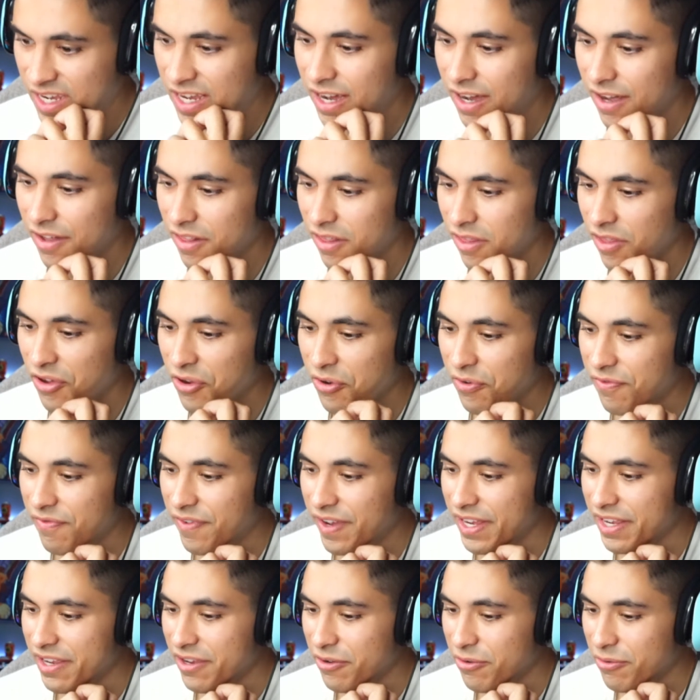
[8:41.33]
Luffy,
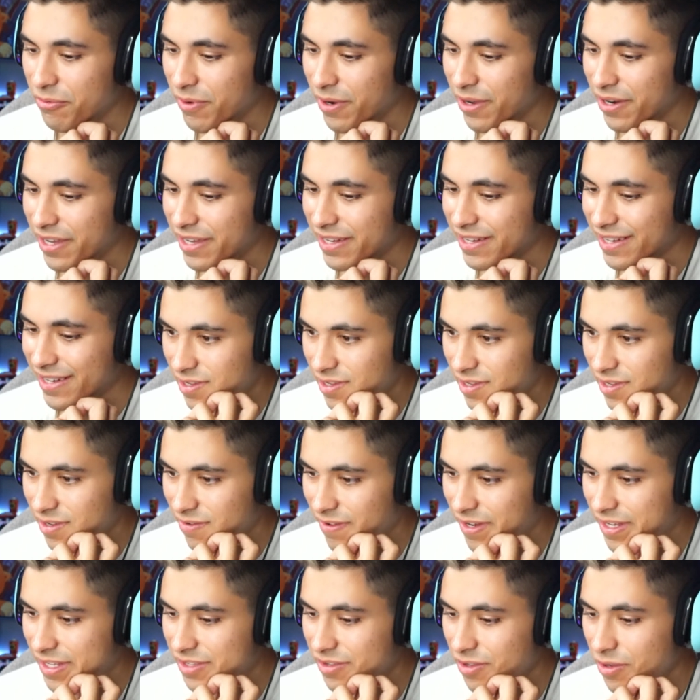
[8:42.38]
you wouldn't.
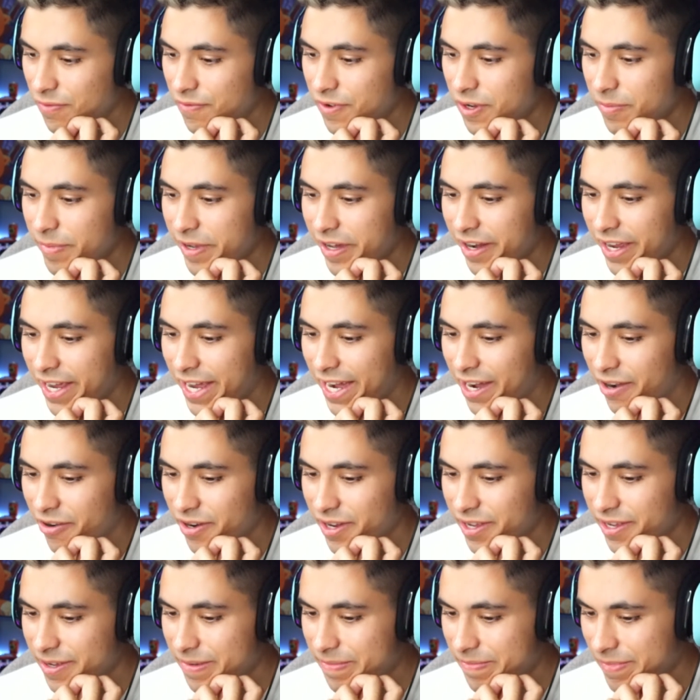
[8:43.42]
Wait, is Luffy about to out
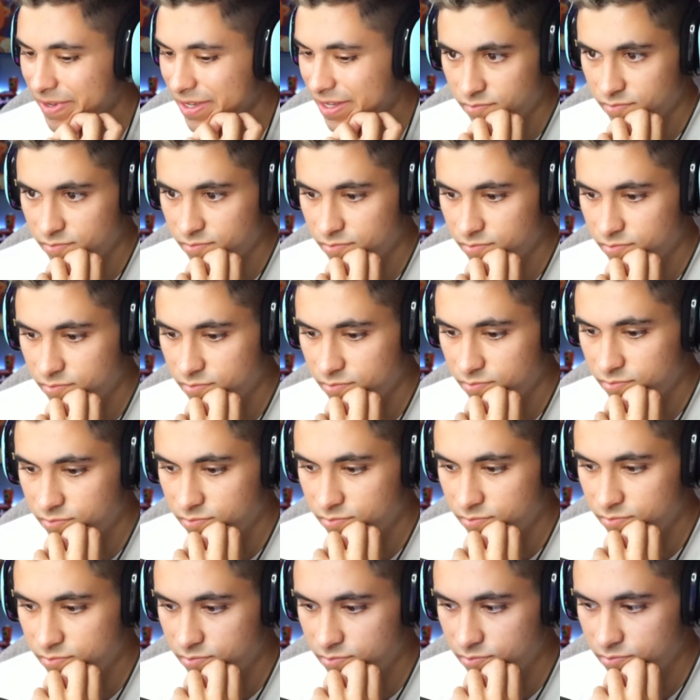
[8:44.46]
him?
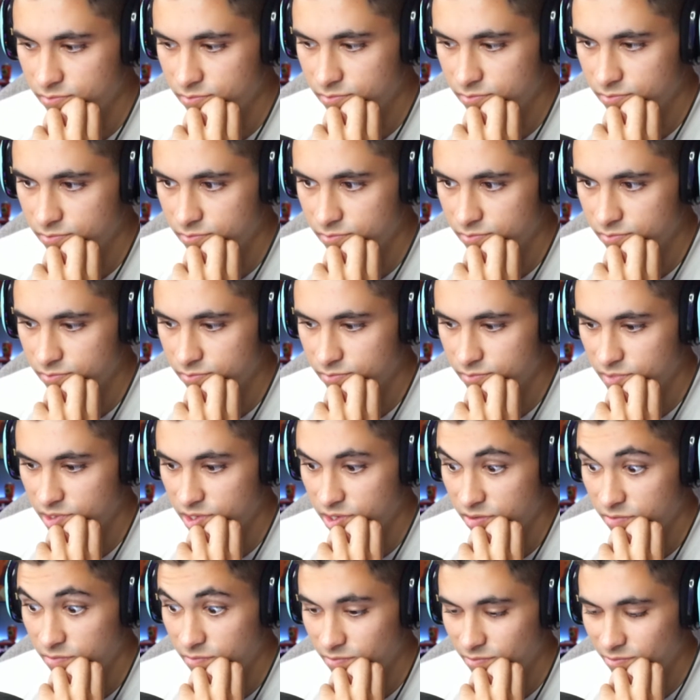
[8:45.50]

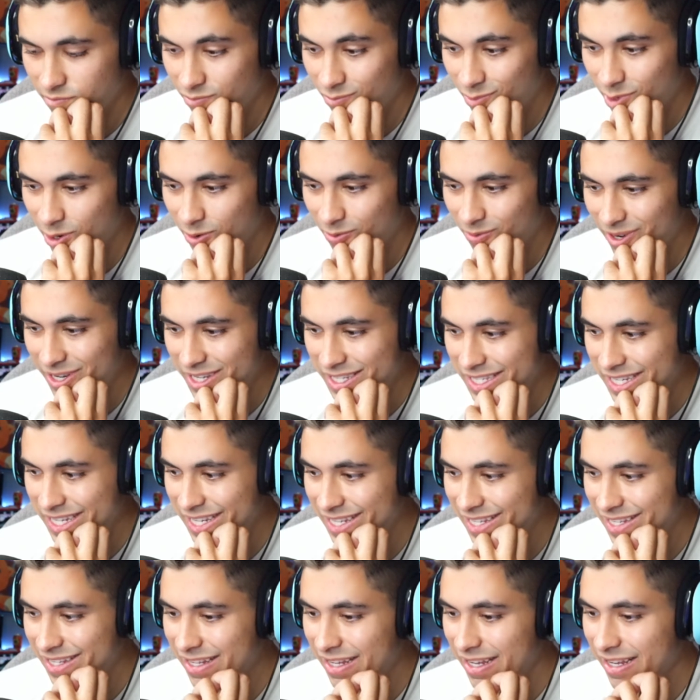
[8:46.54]
Whoa, what is
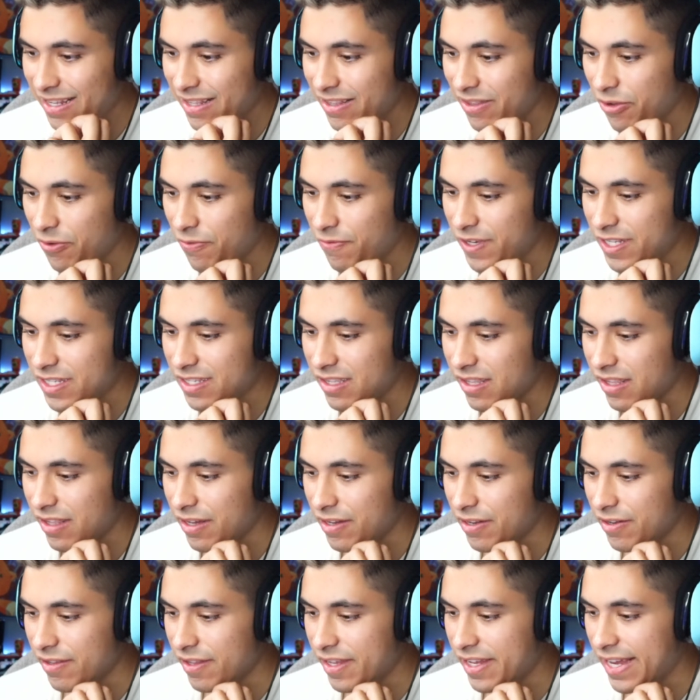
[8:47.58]
he? Luffy's
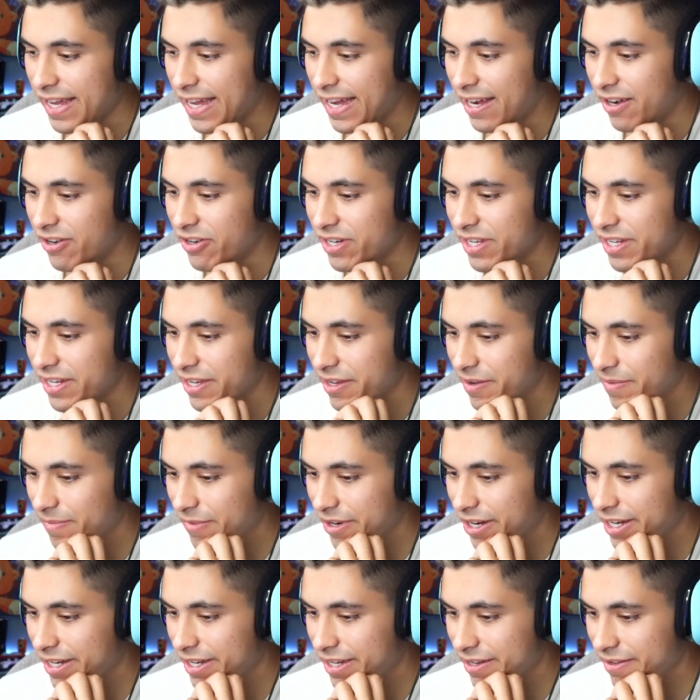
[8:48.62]
literally outing him
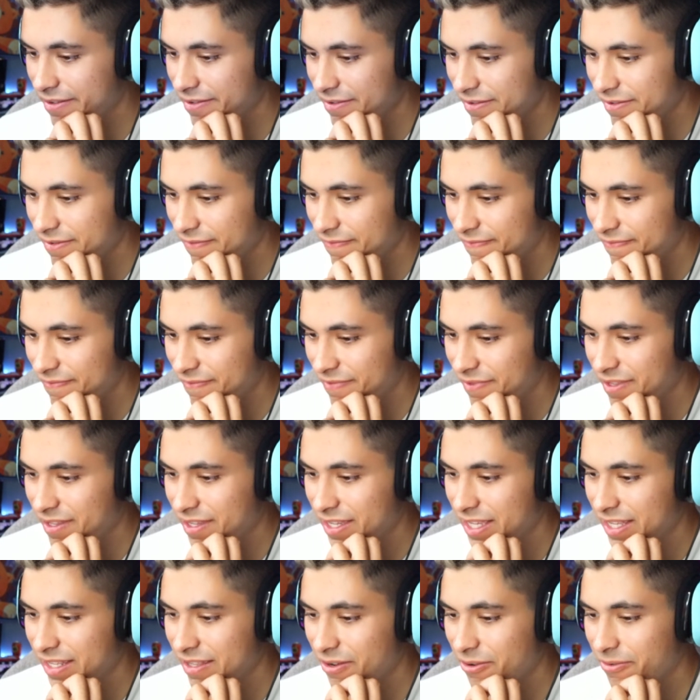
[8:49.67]
right now.
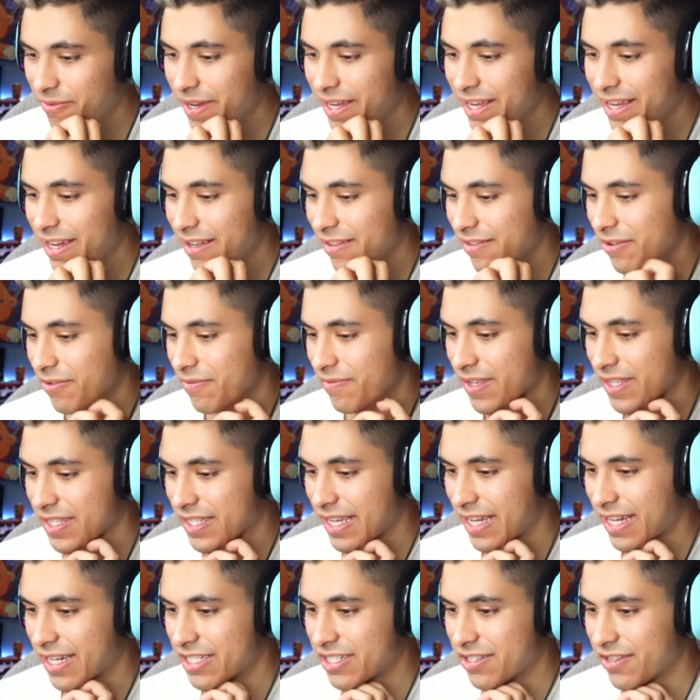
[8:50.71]
No way yet Luffy's
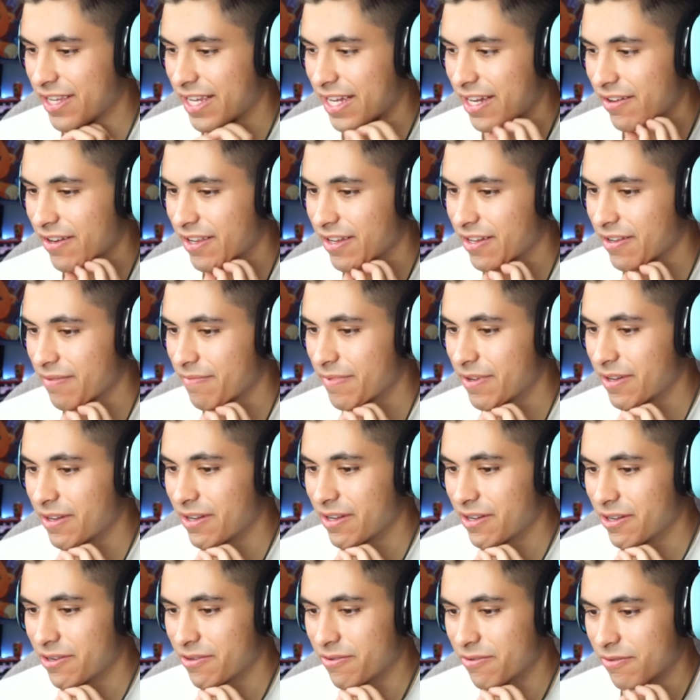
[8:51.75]
actually outing him.
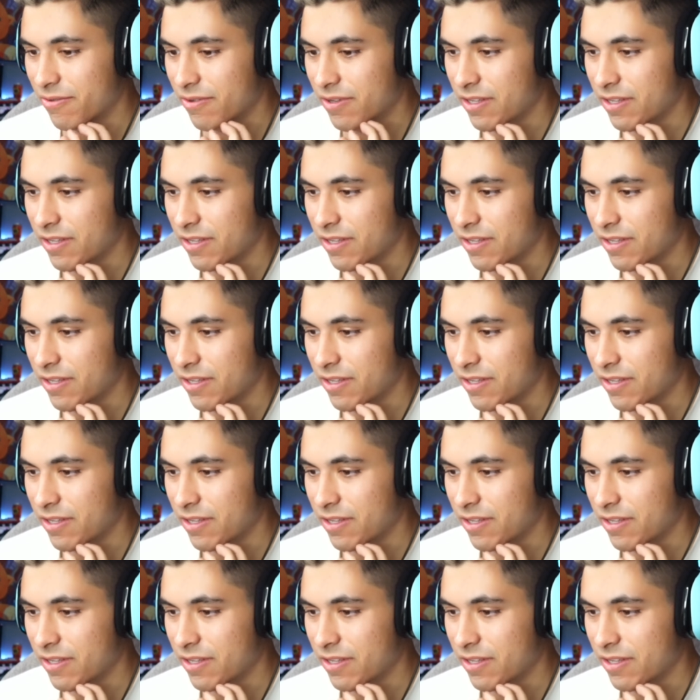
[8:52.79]
Oh.